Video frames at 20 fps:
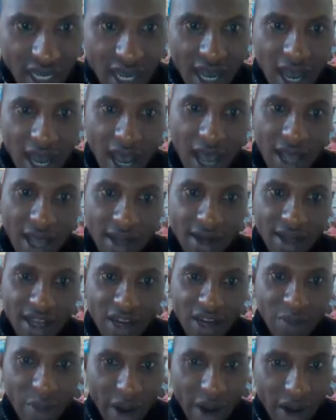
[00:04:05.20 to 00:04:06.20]
and
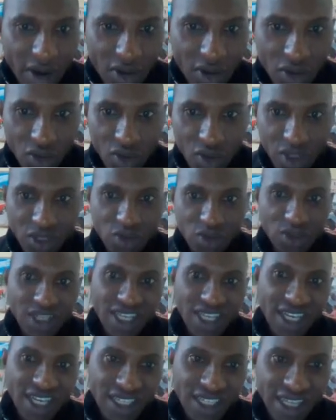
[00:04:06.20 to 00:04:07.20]
in parallel so as to
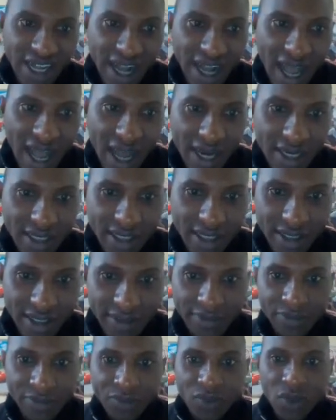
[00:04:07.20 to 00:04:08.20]
increase the current.
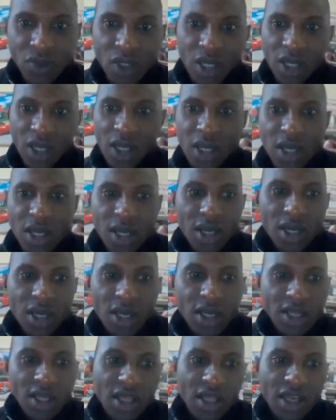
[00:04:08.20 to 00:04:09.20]

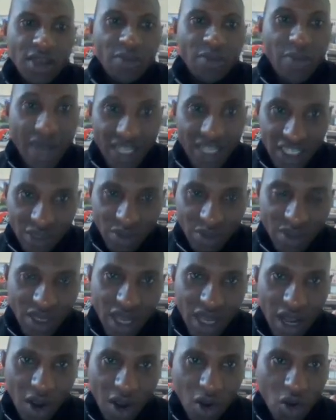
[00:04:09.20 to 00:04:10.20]
They must be
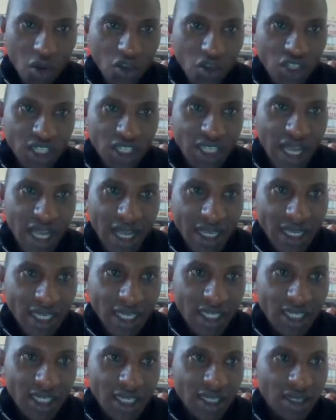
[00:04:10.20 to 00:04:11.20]
a closed circuit.